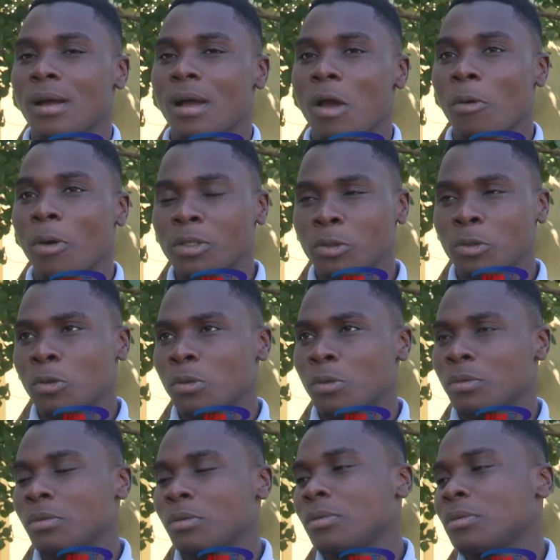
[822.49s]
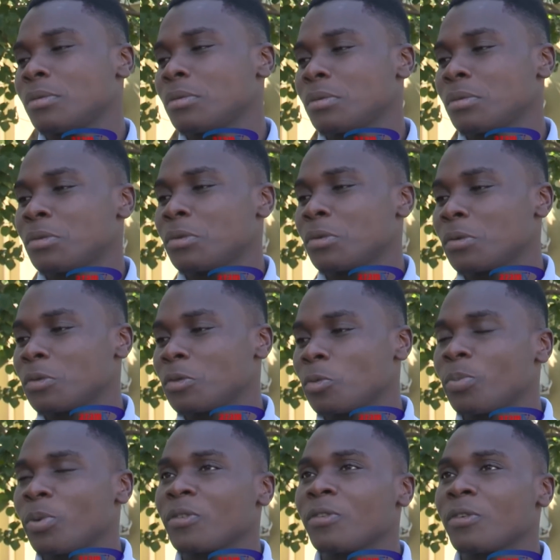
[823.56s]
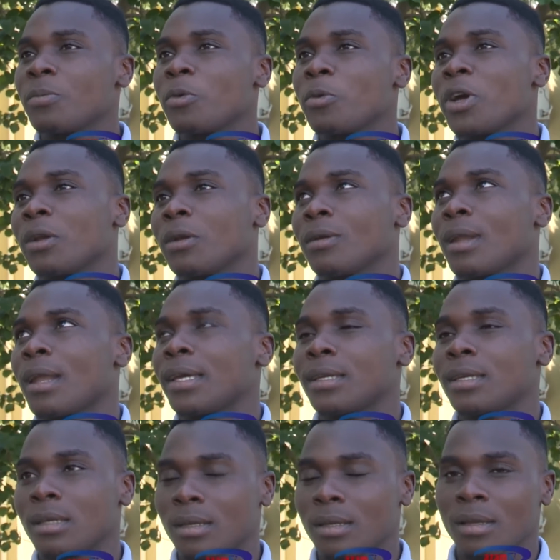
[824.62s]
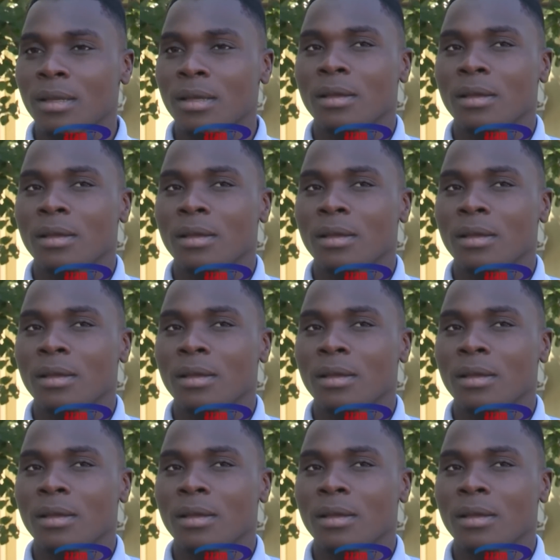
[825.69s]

I want to perform well, like